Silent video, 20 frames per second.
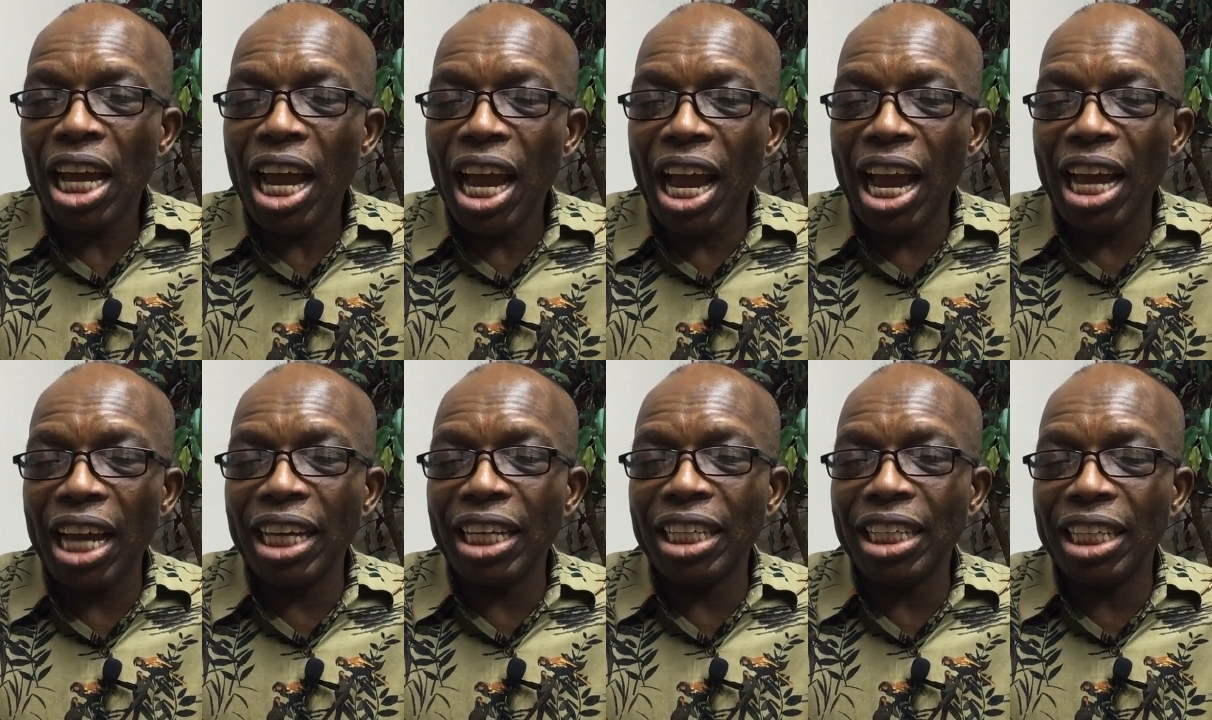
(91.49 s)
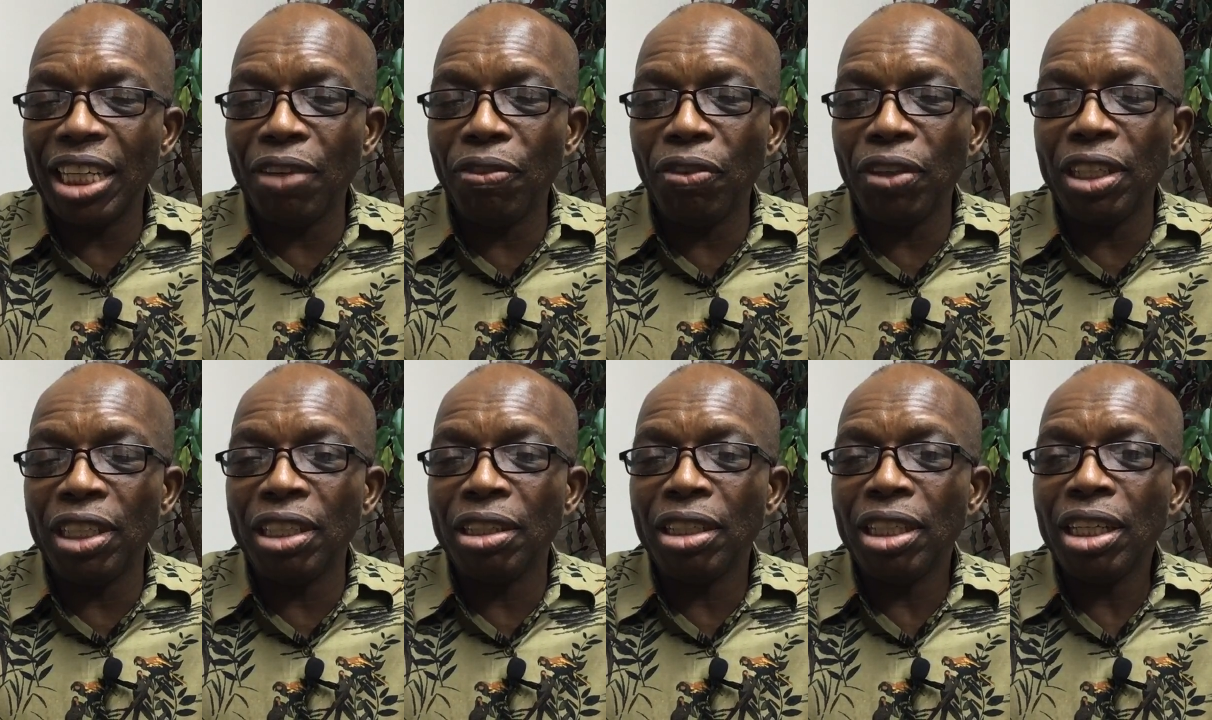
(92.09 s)
and
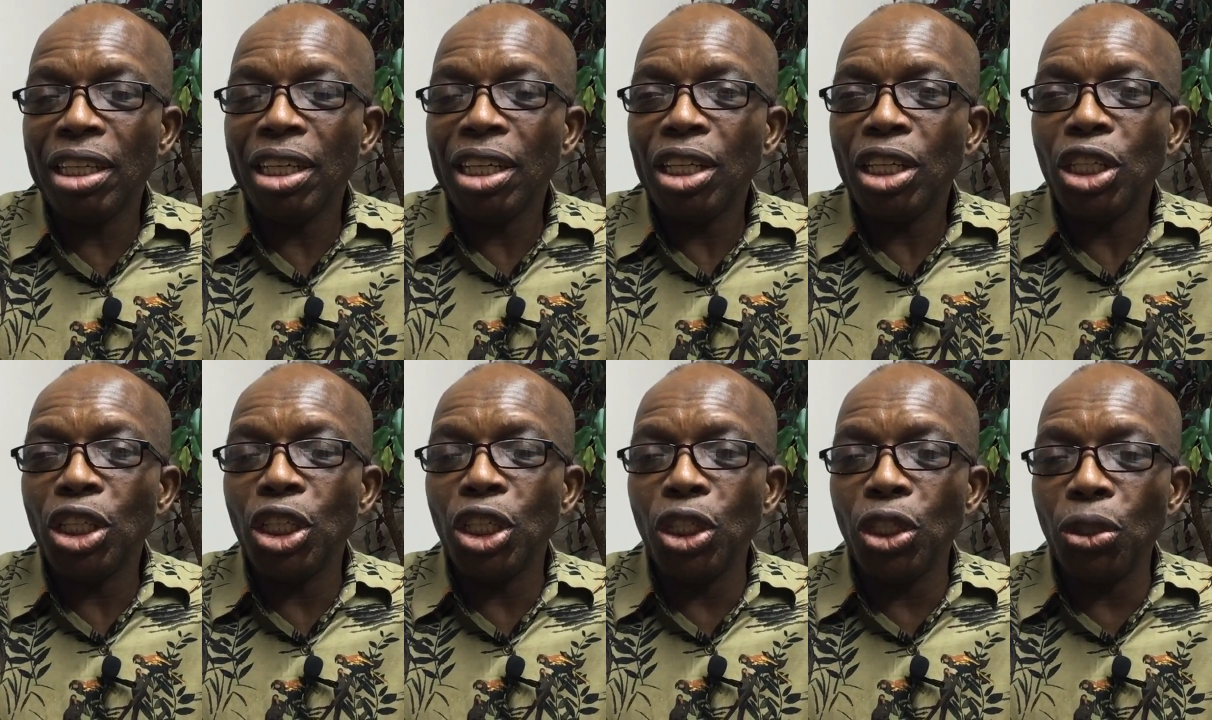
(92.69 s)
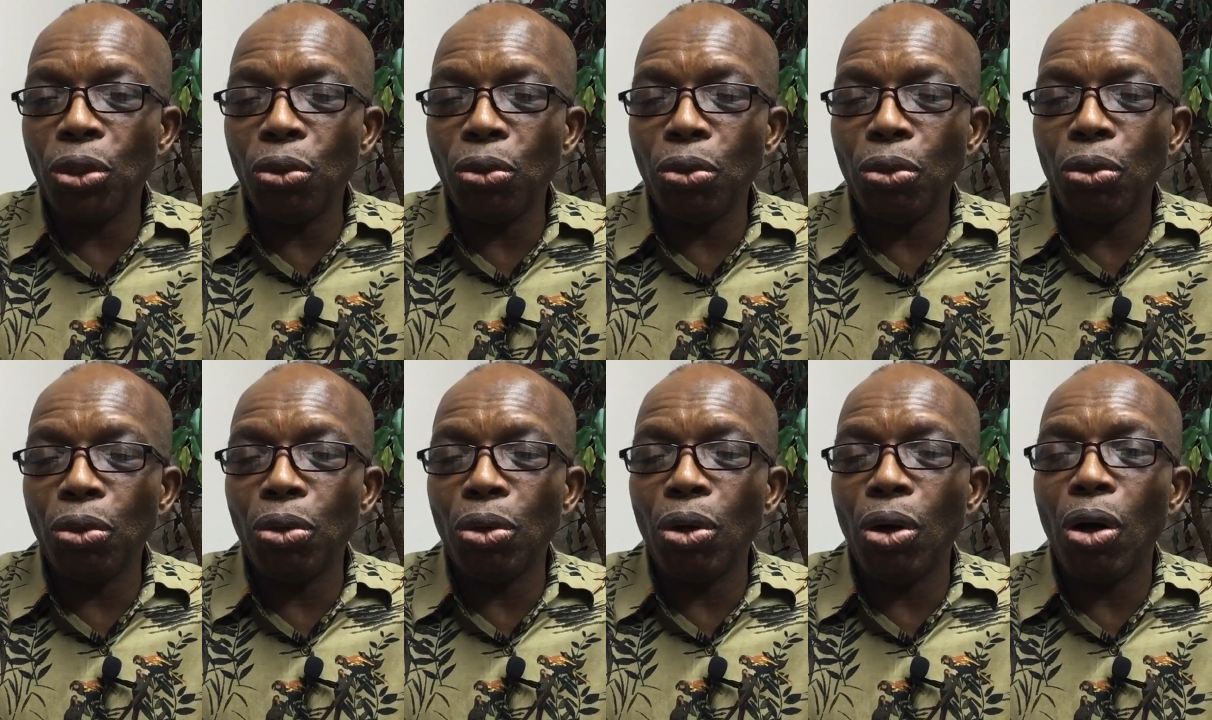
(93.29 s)
giving
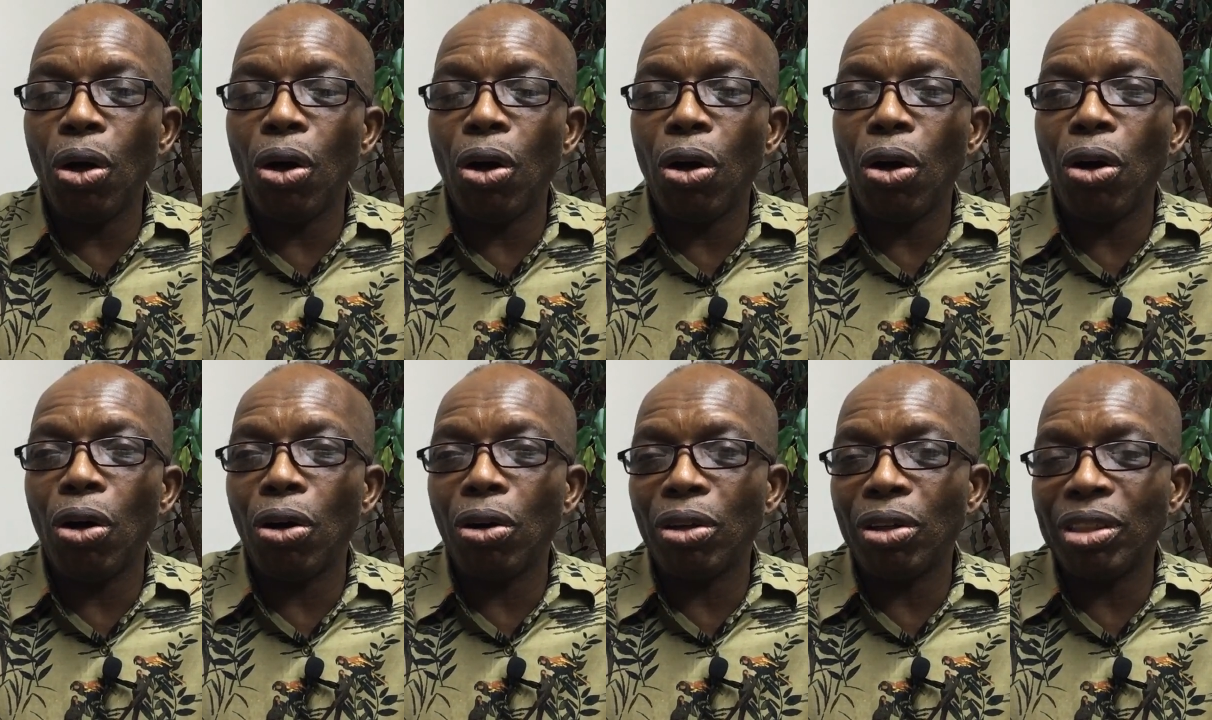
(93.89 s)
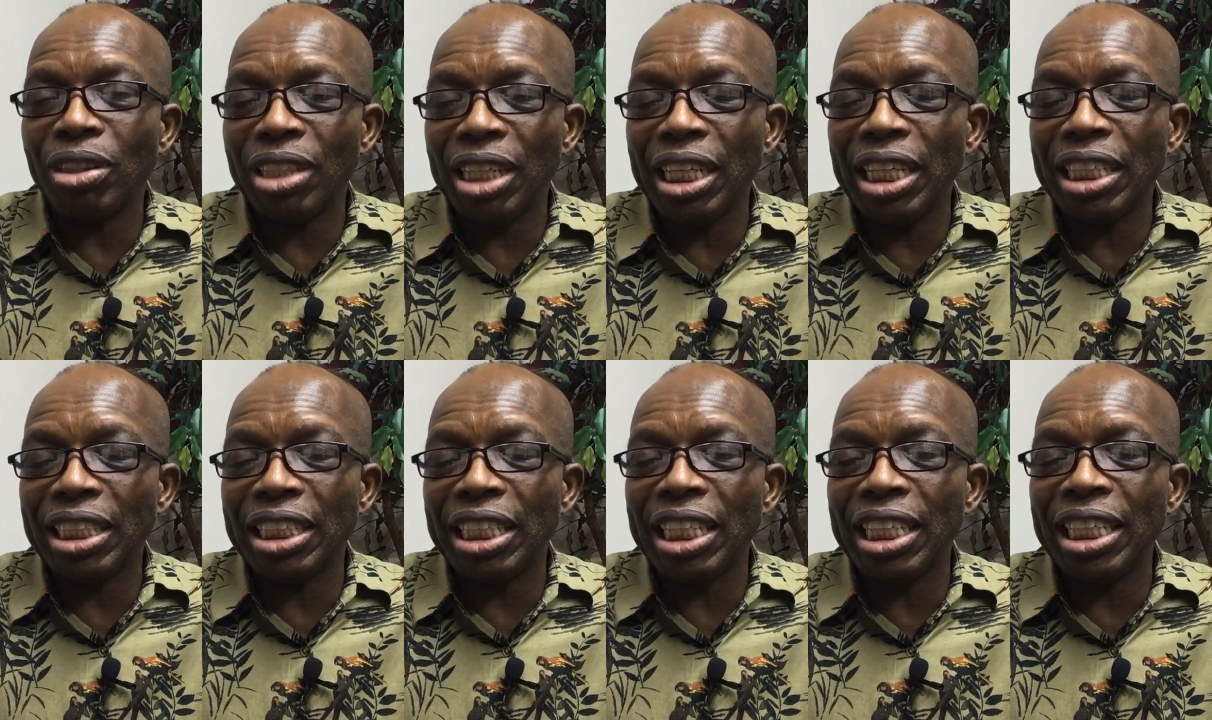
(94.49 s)
you or
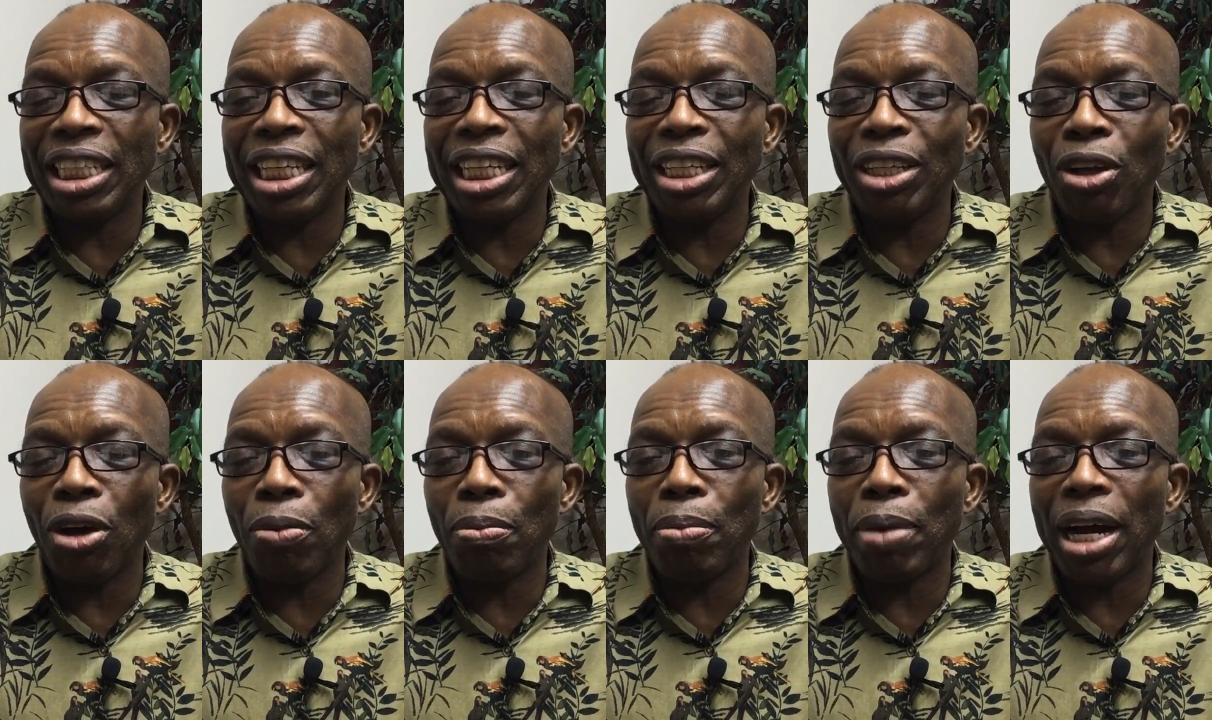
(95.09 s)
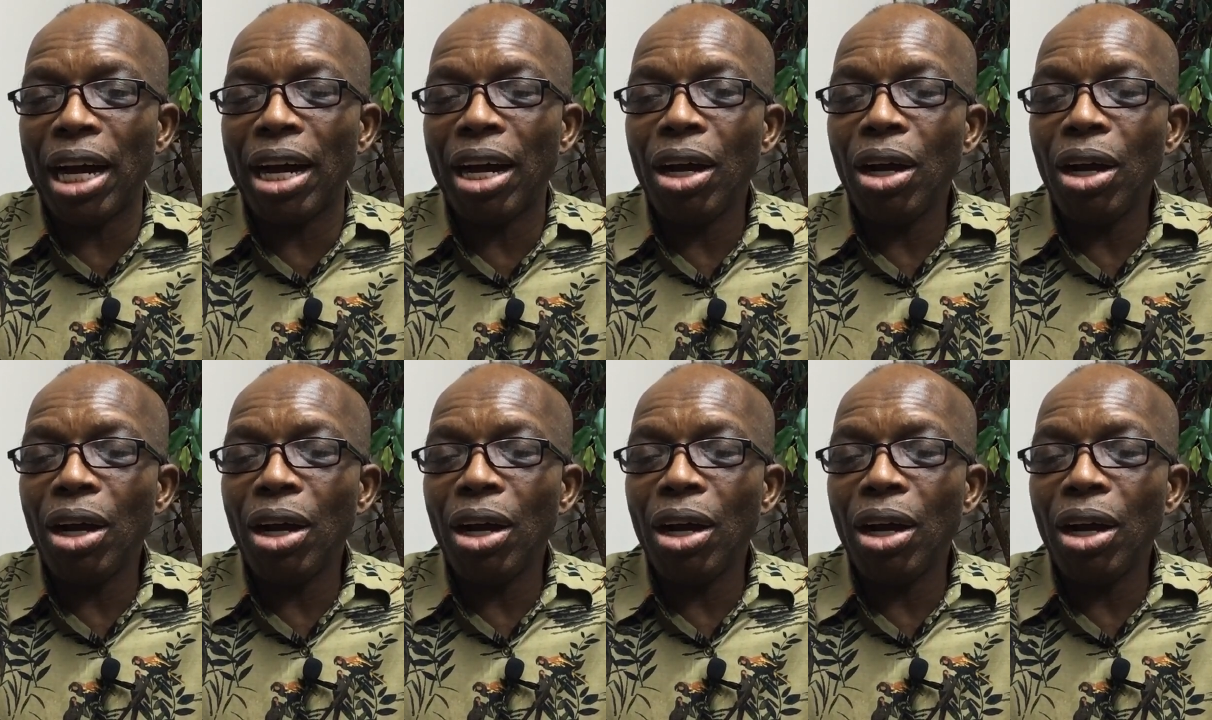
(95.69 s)
releasing the number